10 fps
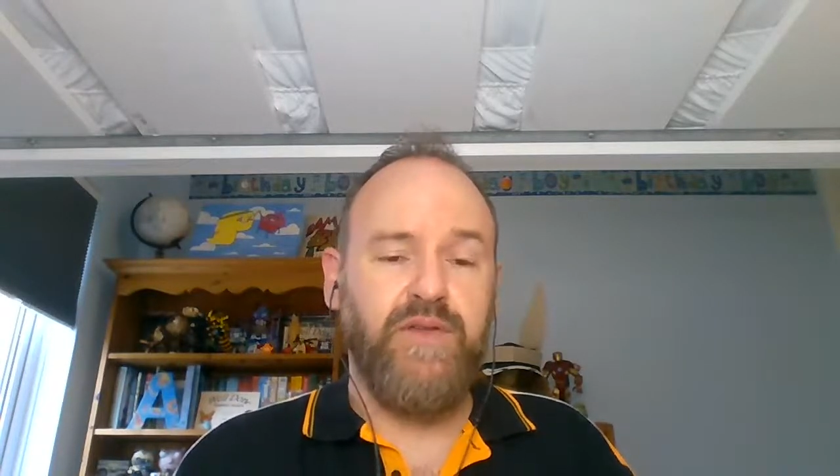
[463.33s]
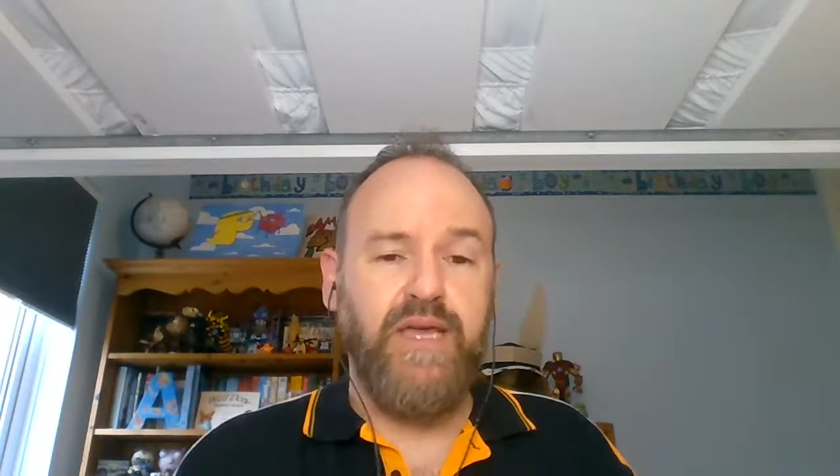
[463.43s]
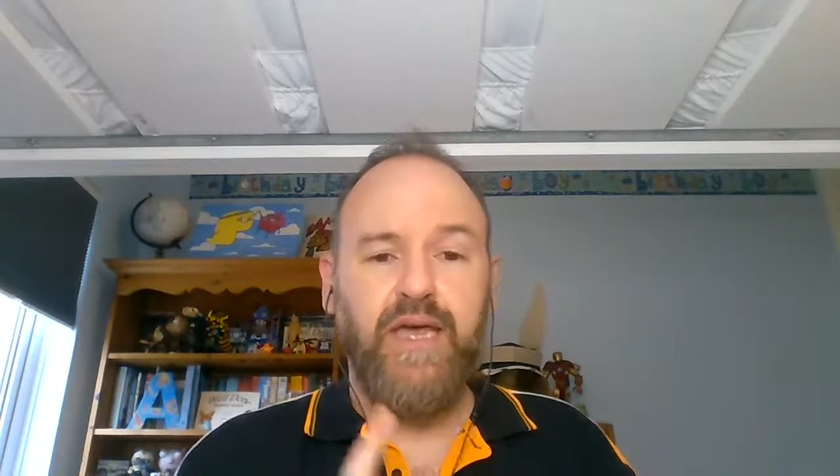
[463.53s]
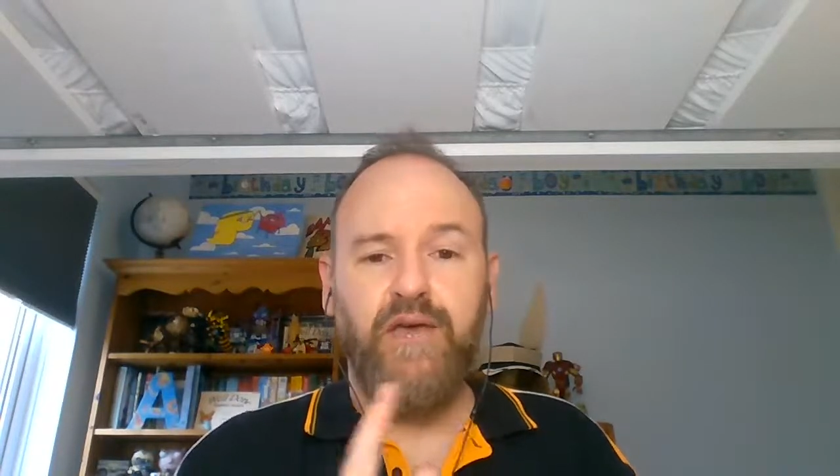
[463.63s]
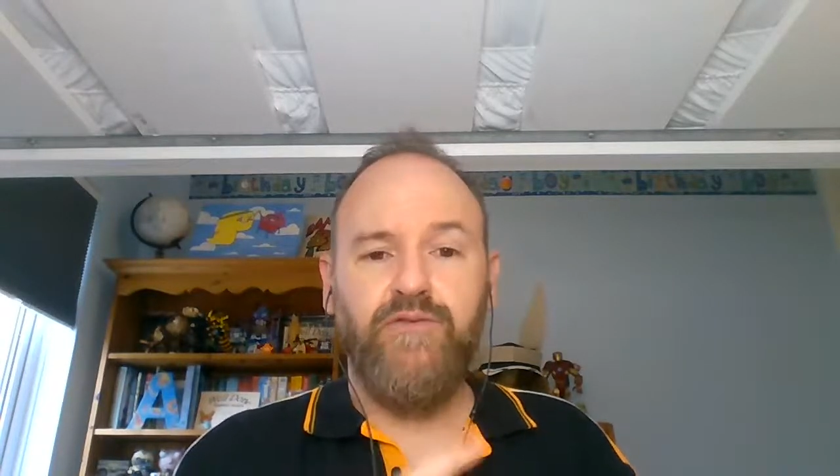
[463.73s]

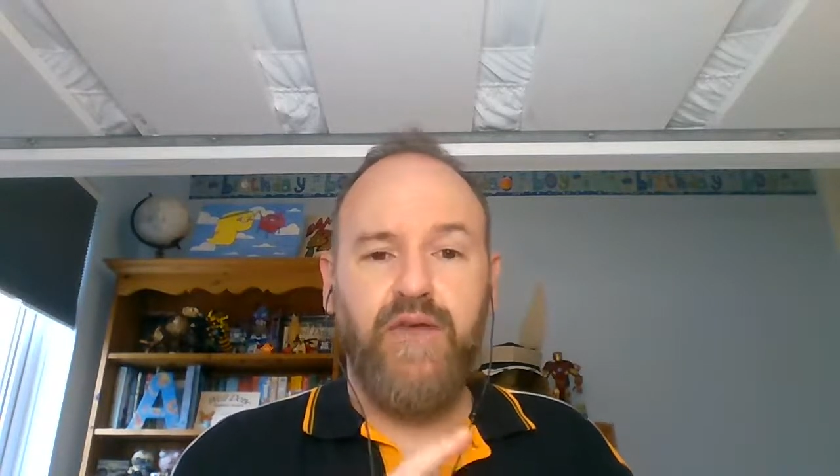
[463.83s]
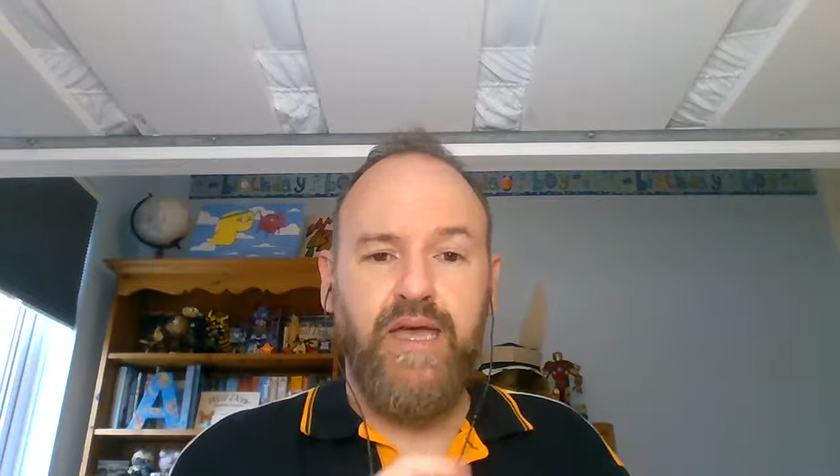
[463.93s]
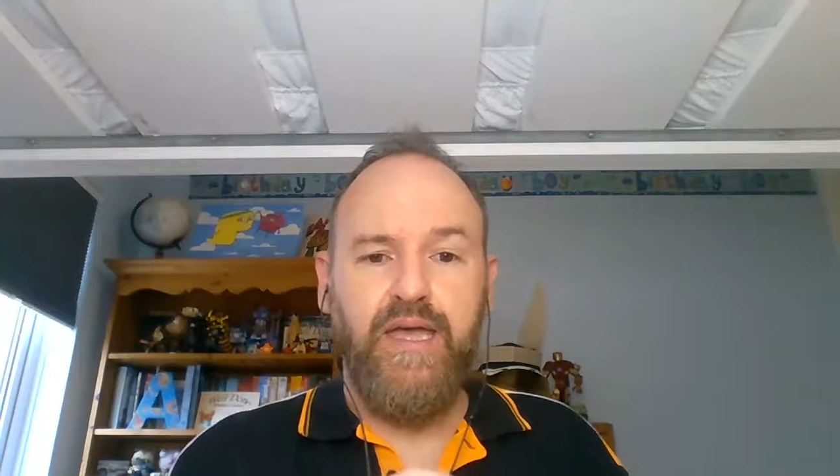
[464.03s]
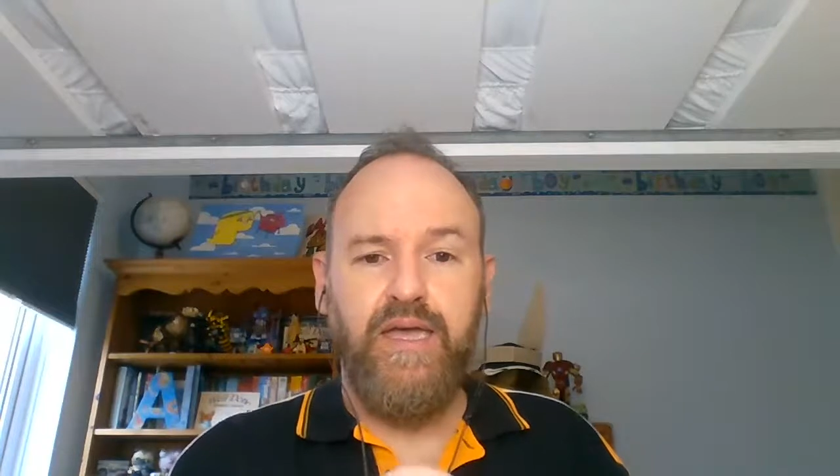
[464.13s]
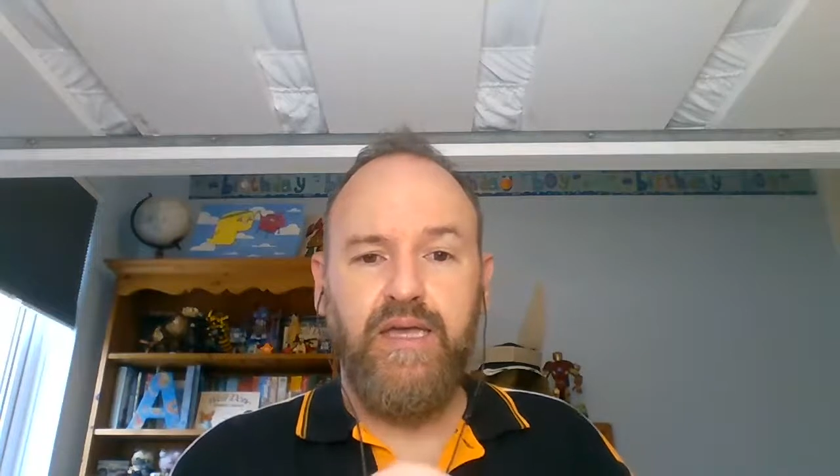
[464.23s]
they have
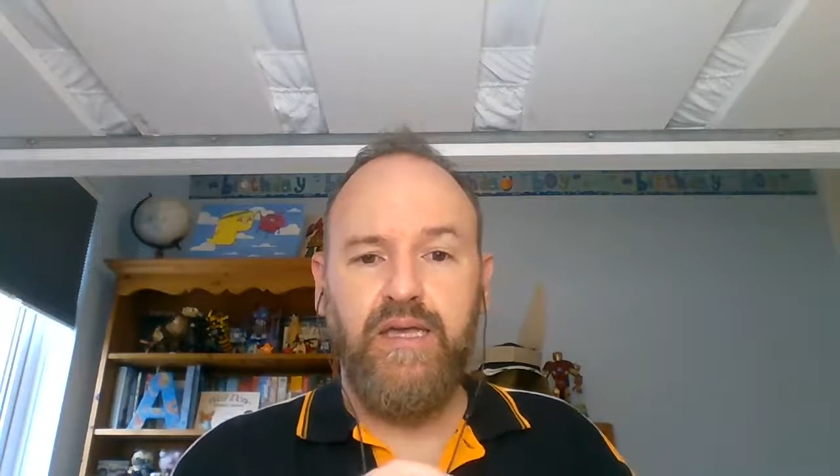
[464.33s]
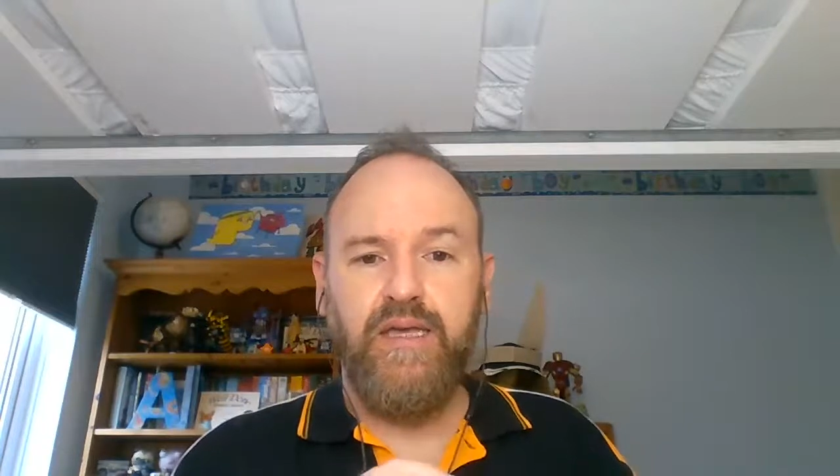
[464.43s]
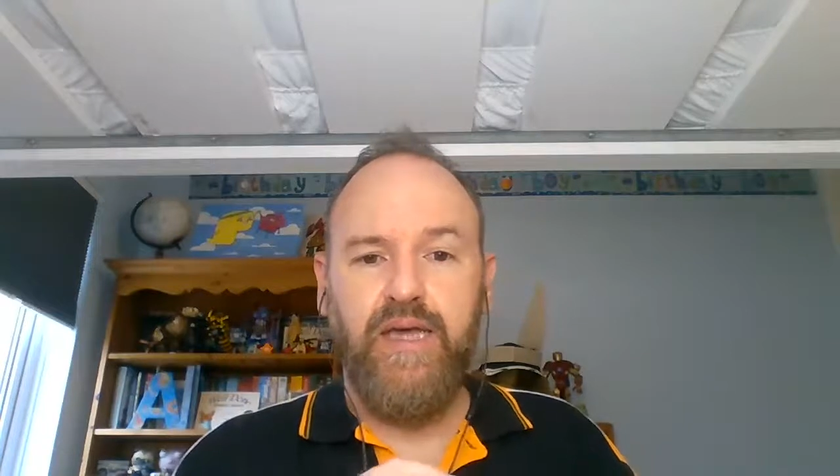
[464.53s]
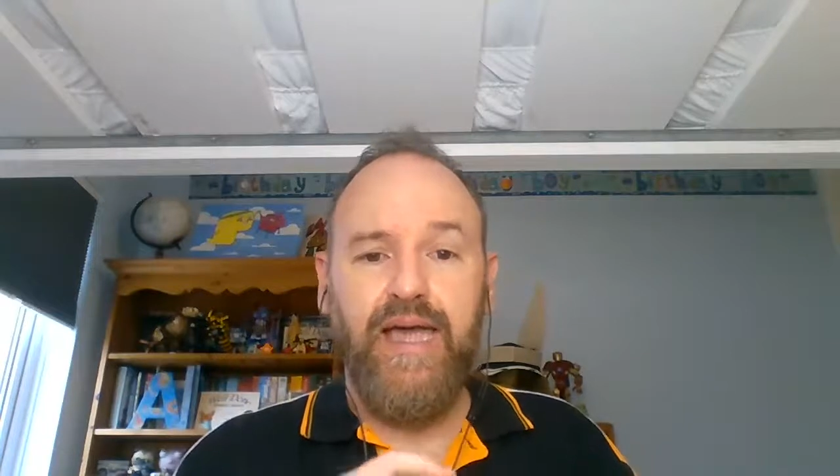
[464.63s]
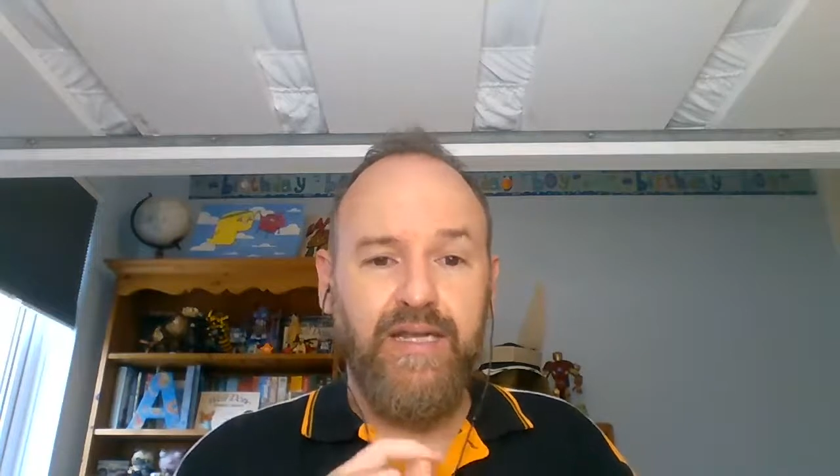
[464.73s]
a